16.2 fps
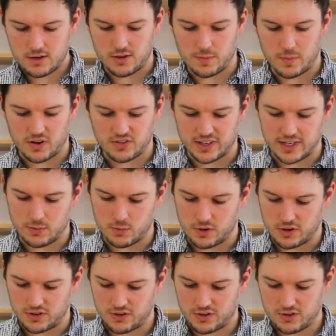the body
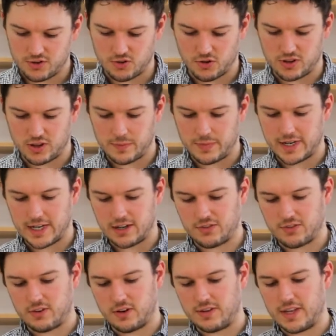would join the
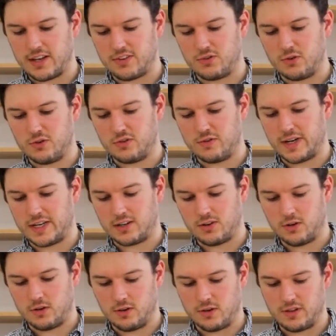piece at that sort of
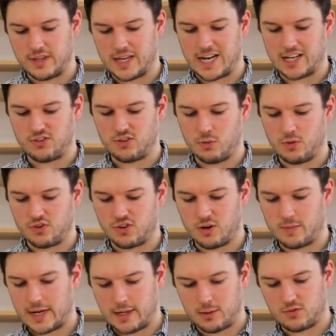angle and the handle would
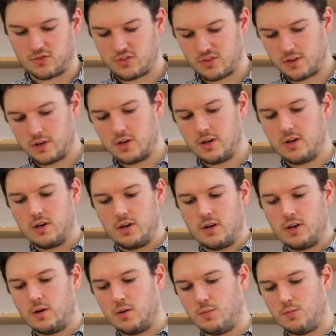come out
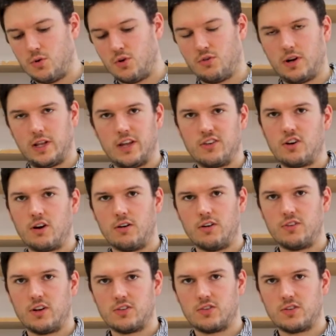more or less
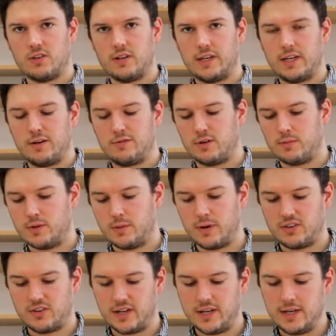horizontally from the
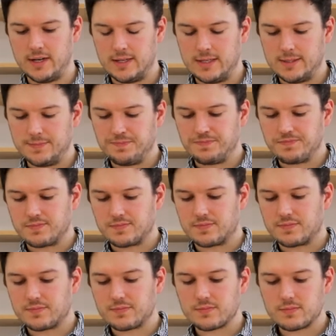body.
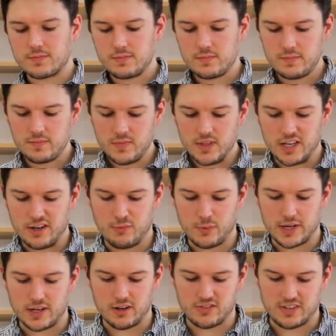If
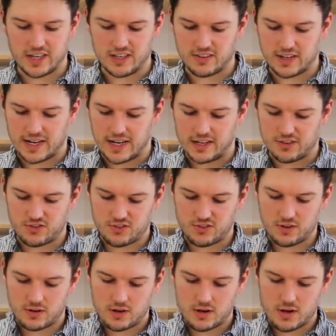we cut it at